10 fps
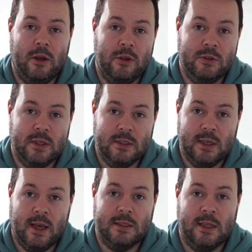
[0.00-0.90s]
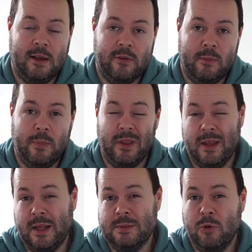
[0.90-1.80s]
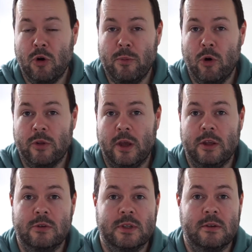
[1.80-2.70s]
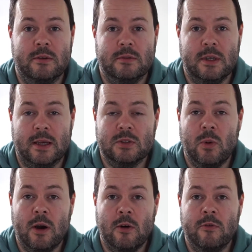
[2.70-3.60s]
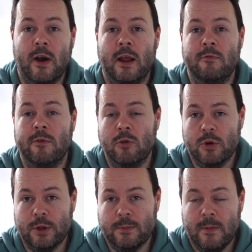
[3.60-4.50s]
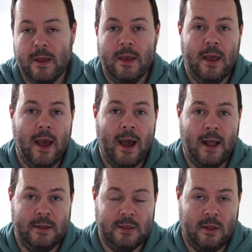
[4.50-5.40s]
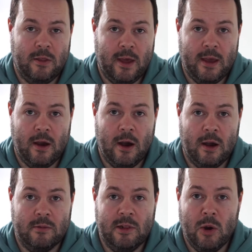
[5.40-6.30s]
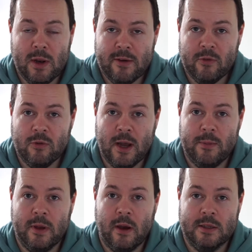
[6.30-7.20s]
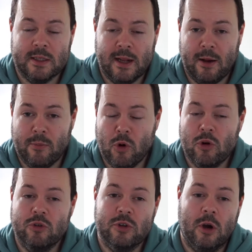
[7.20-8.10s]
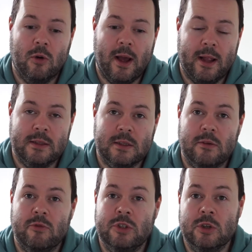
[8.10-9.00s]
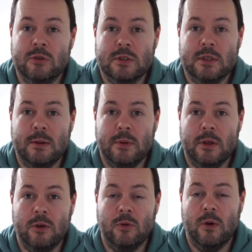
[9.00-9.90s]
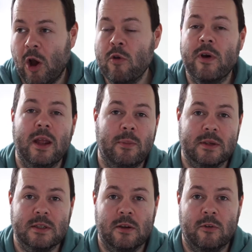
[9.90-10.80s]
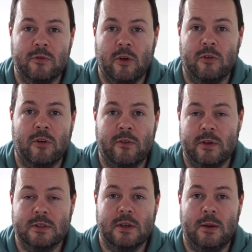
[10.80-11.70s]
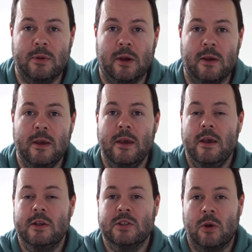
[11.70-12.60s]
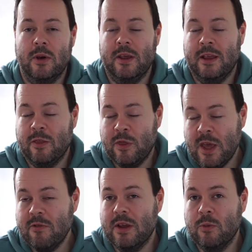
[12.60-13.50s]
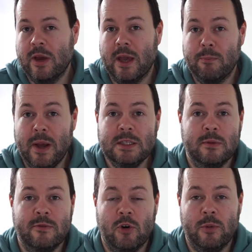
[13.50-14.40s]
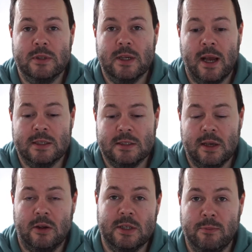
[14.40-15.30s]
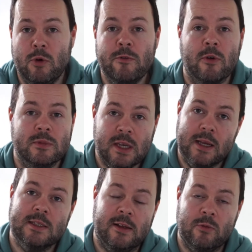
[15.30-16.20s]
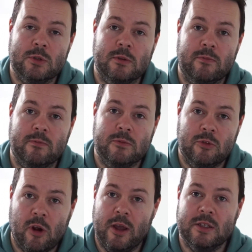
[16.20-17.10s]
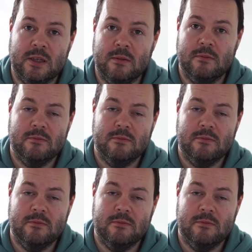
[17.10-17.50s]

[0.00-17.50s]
are using D X eleven, but then there's more and more that are using D X twelve and Vulkan. And they are lower level A P Is. They allow more control and reduce C P U overhead, basically, of, of the graphics A P I. So in theory, we're getting better performance as C I G move from D X eleven, which was CryEngine